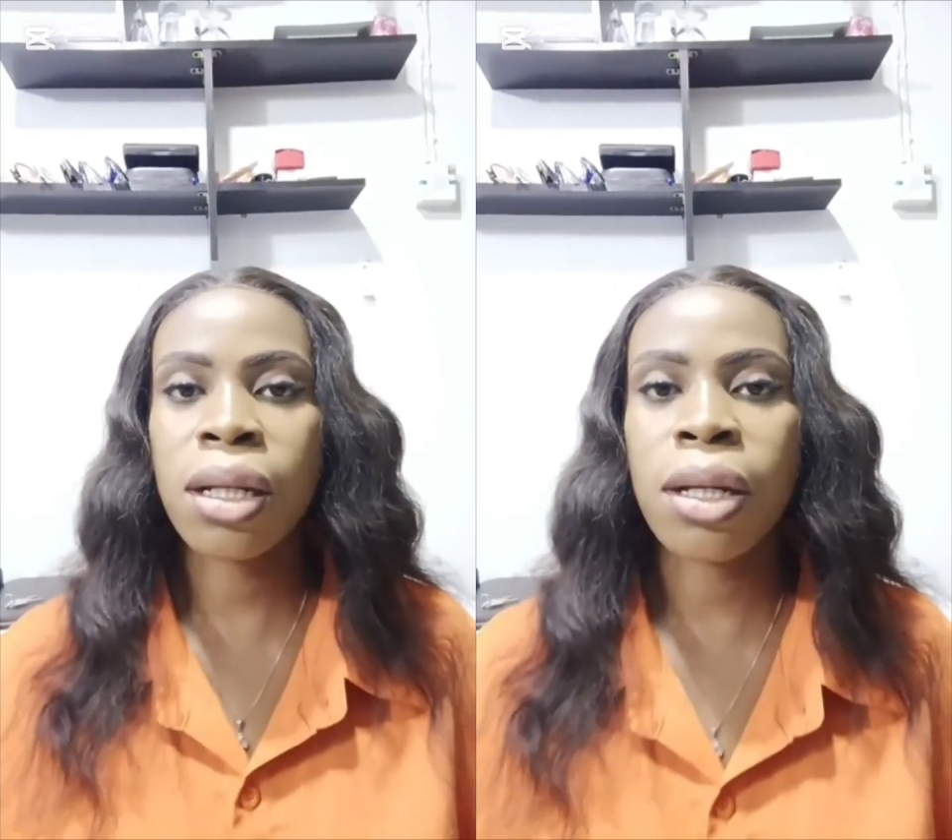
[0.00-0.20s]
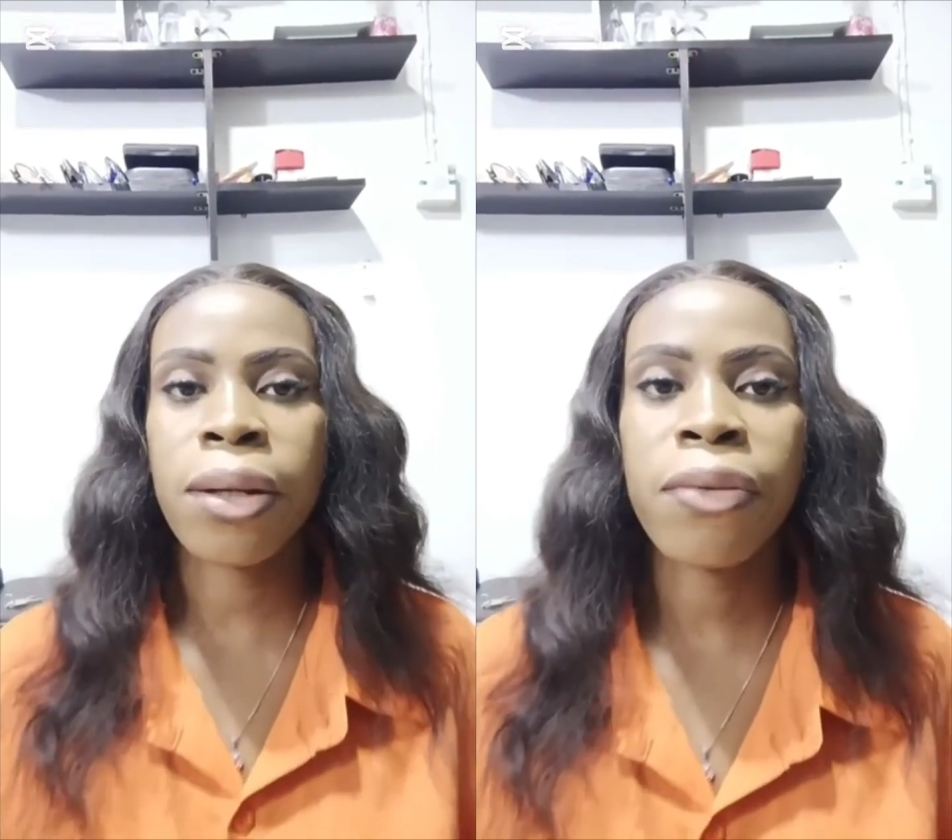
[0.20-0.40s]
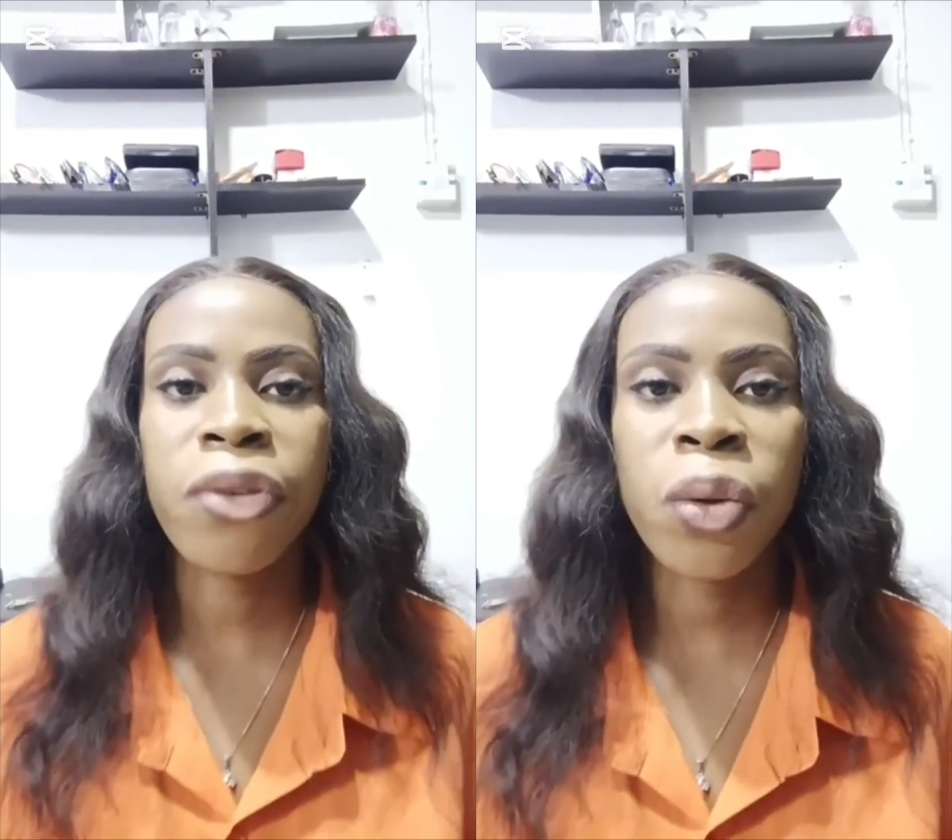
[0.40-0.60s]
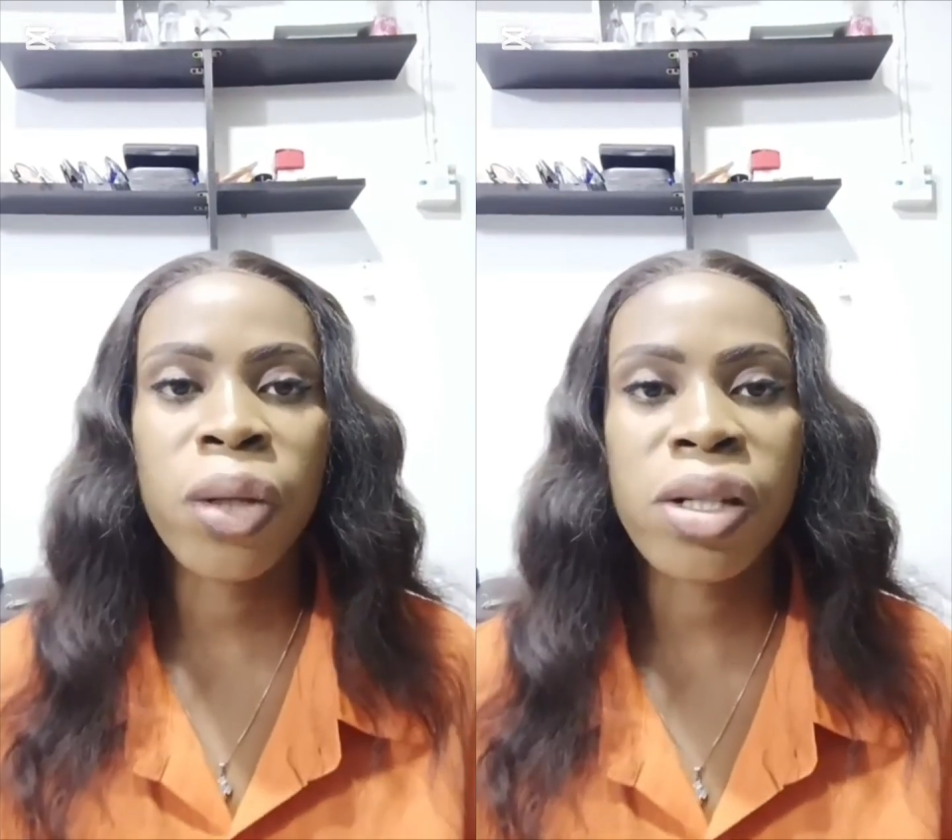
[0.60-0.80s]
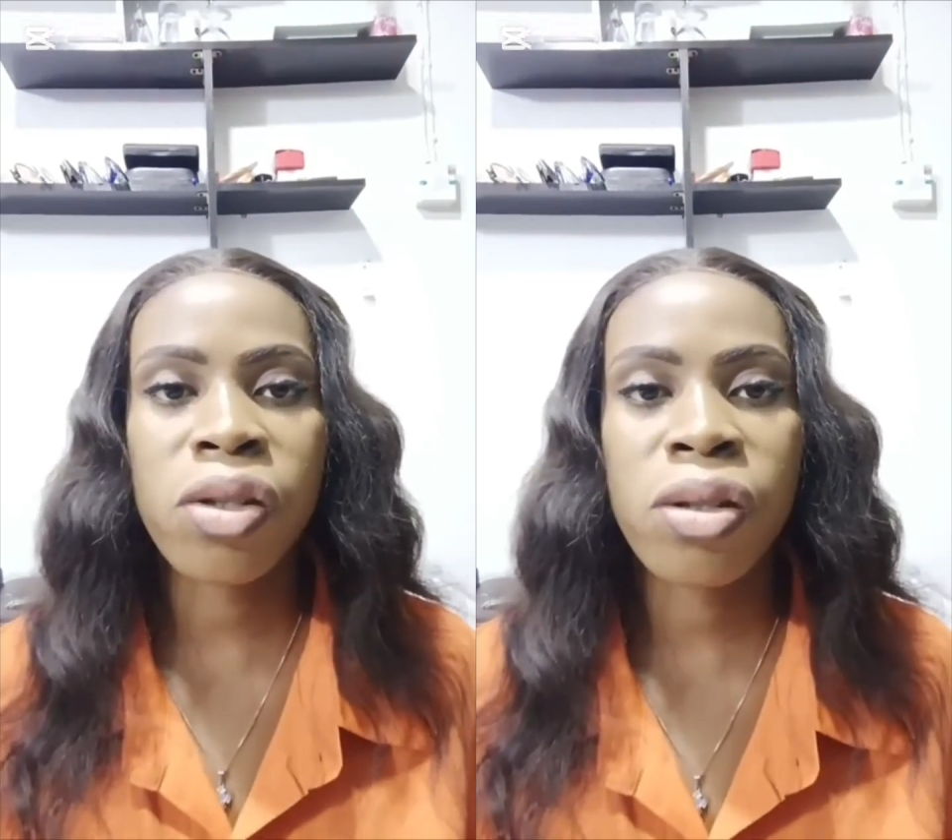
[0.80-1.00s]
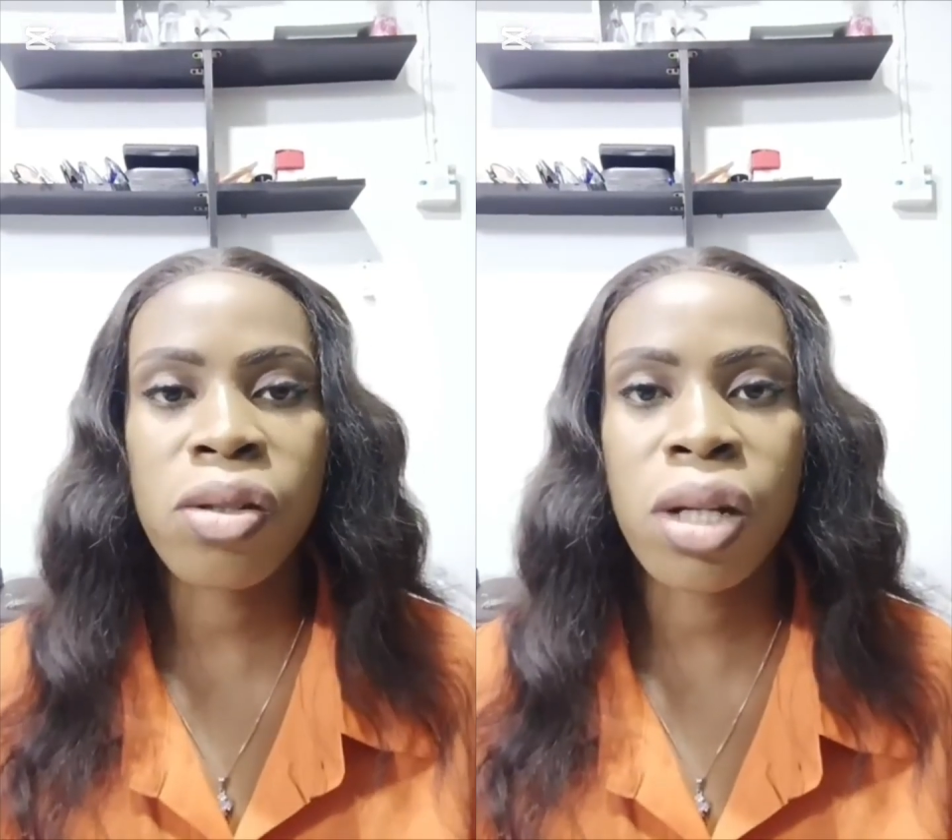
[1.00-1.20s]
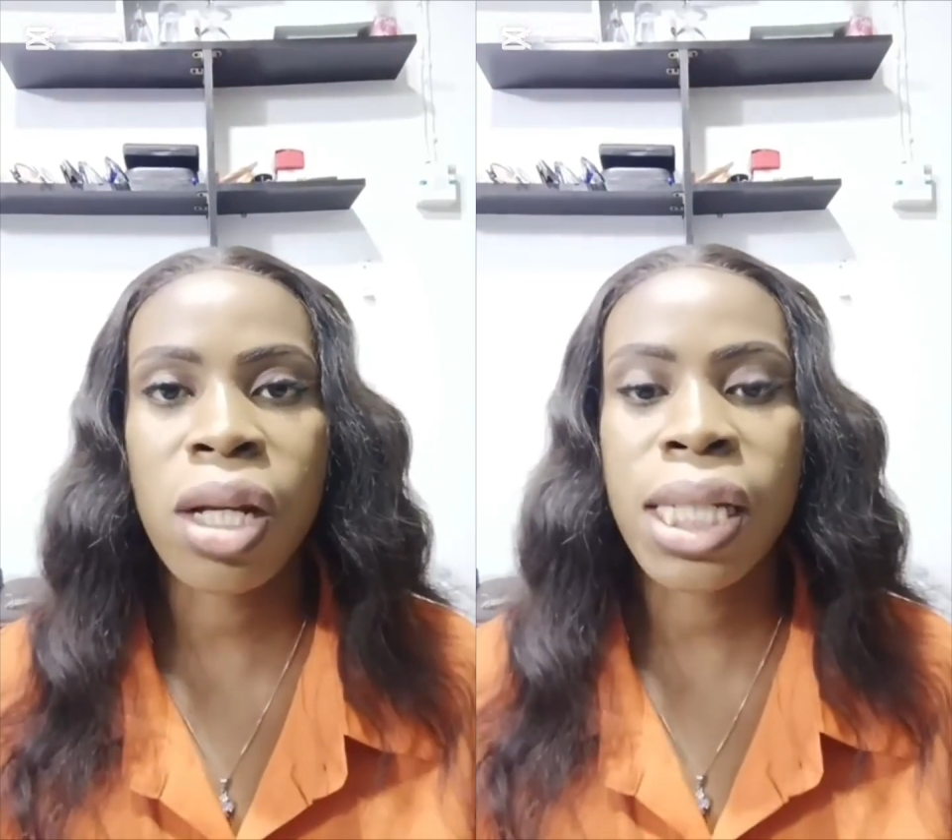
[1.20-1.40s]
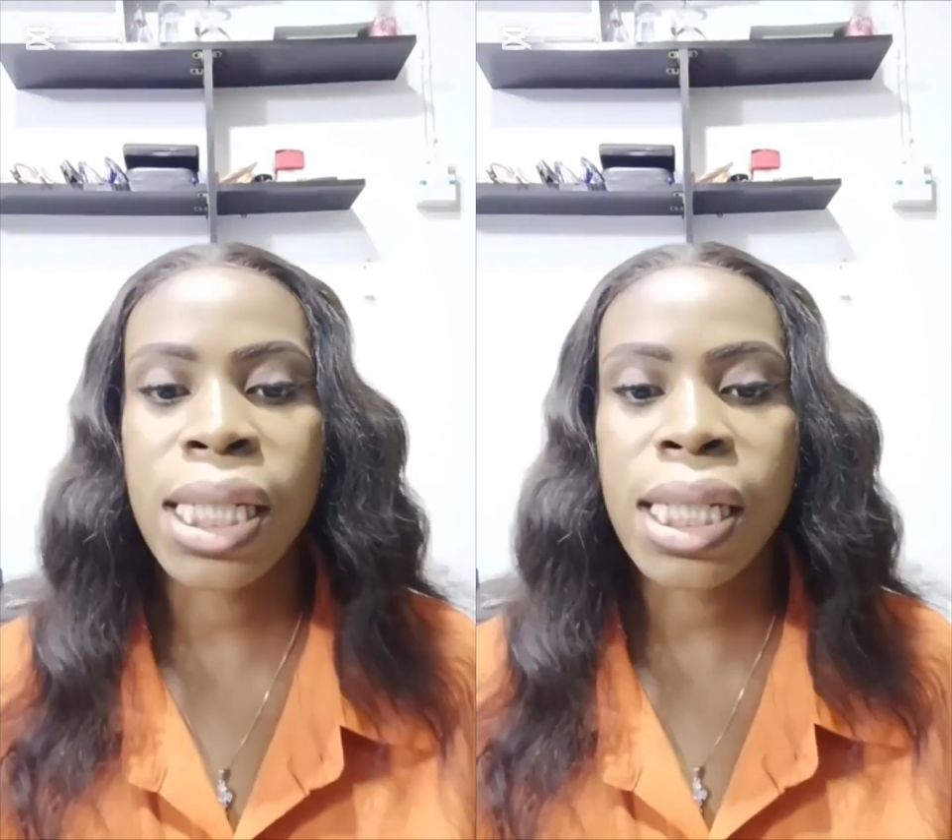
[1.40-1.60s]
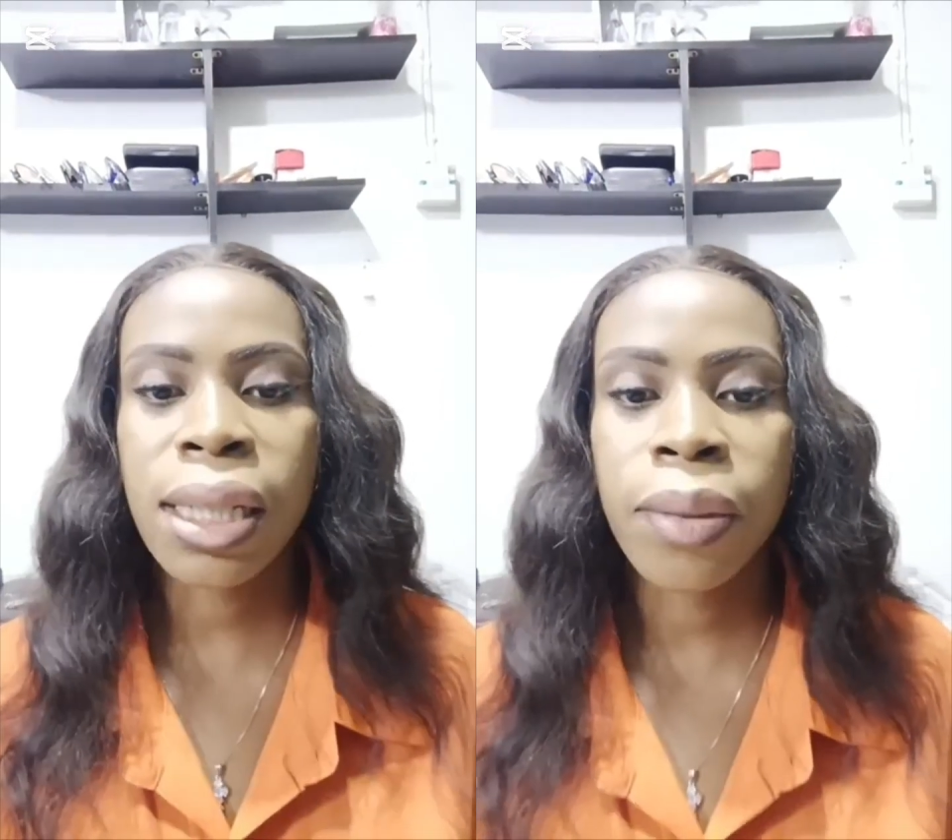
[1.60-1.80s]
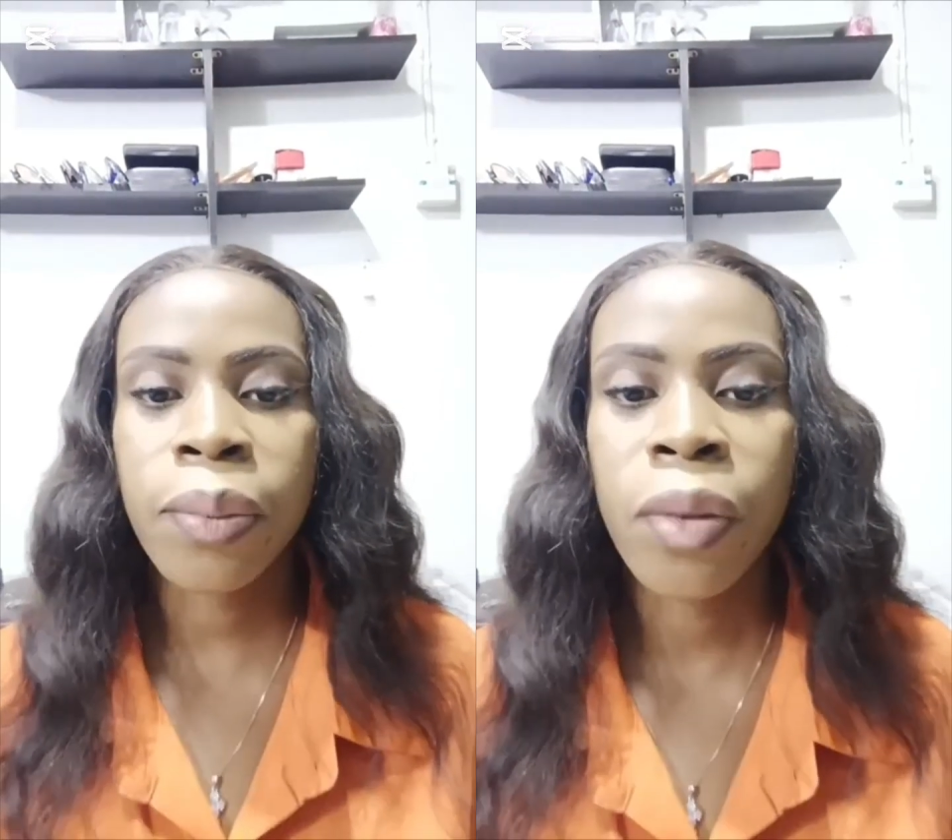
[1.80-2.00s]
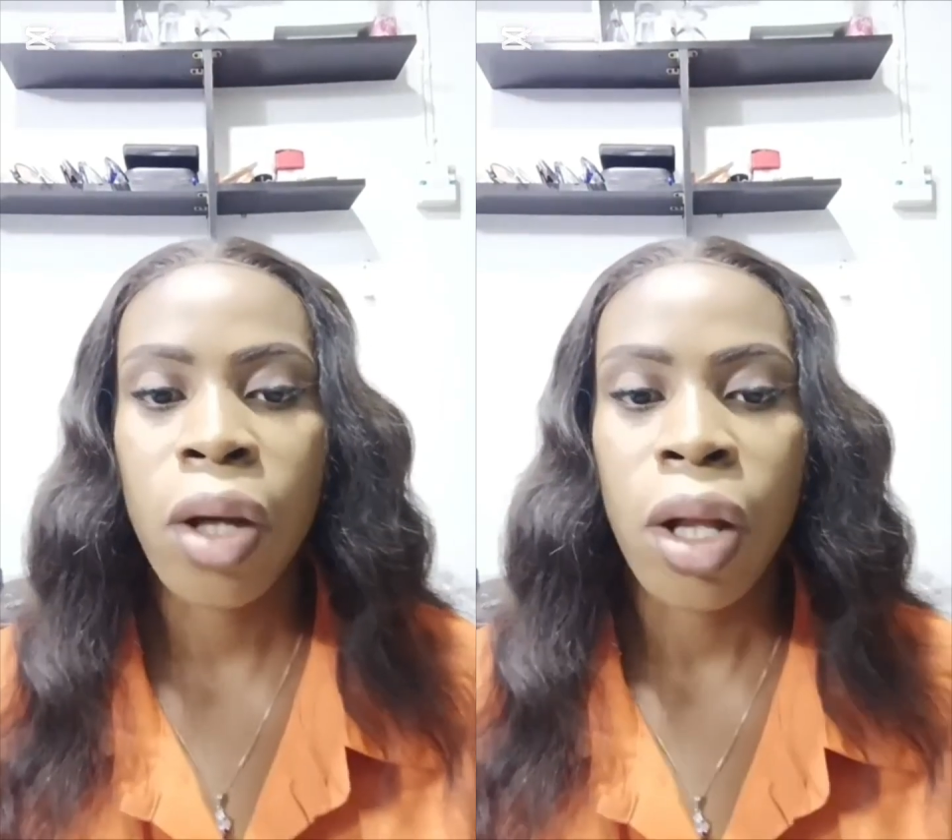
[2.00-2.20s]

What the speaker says: a few questions on our DM.